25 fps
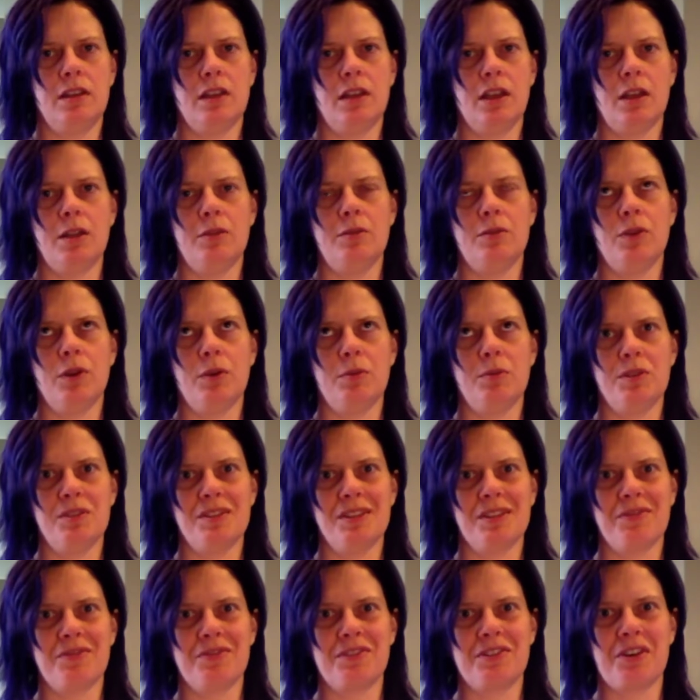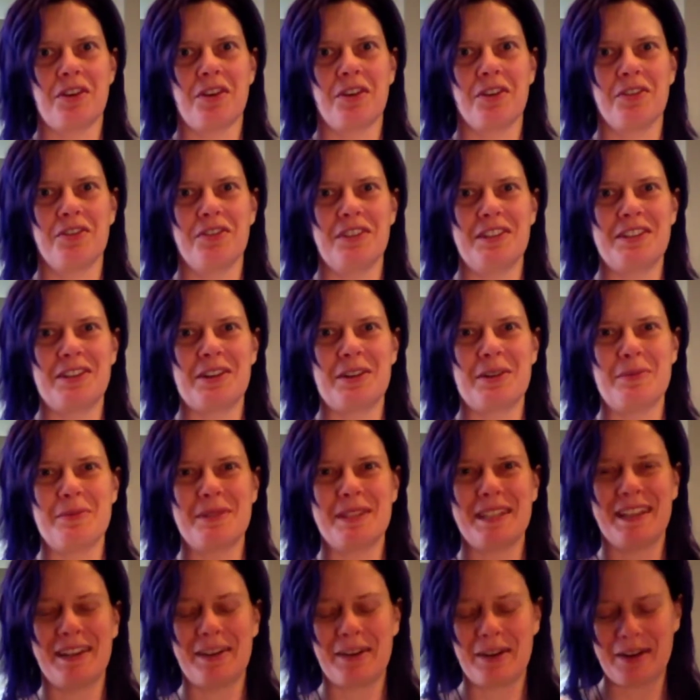I know I'm using photography terms
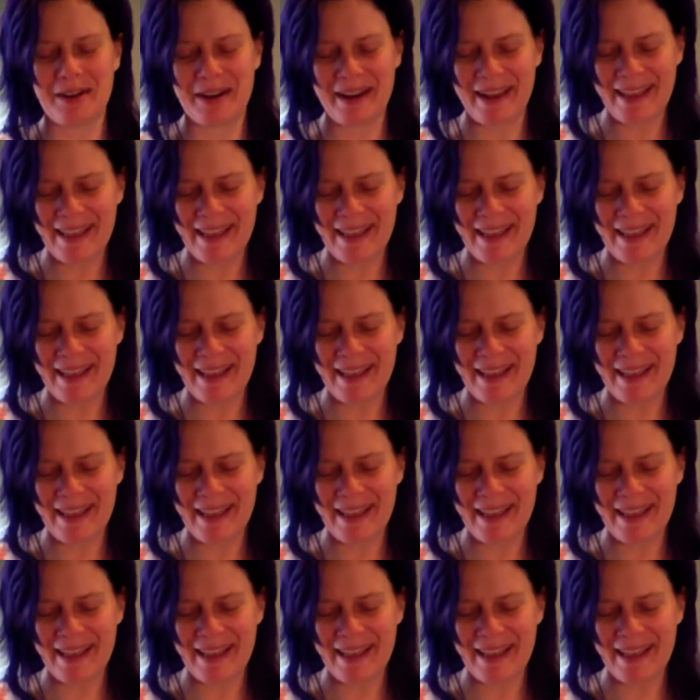here,